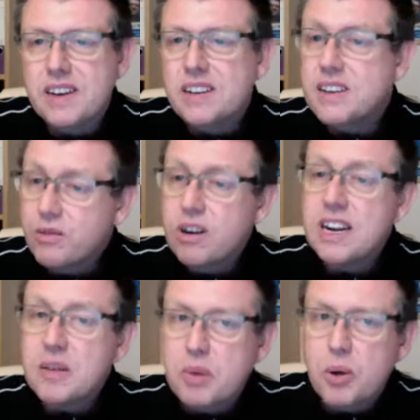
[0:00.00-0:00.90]
So
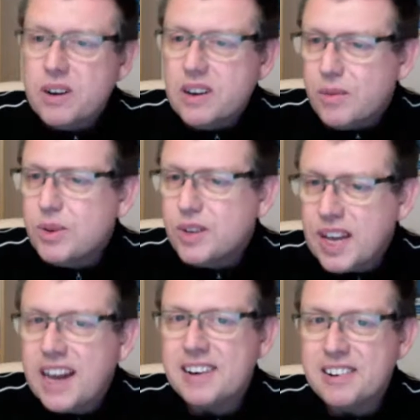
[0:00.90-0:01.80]
really important, I would
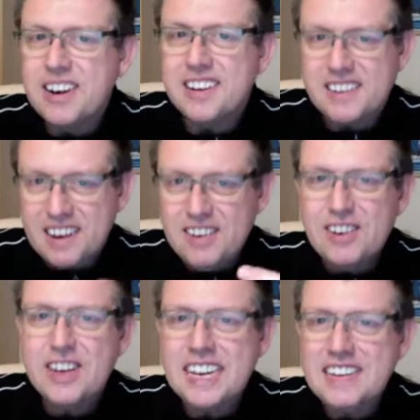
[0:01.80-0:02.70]
say, right? So
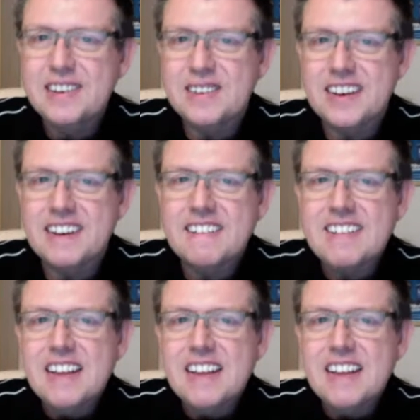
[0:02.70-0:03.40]
look into it.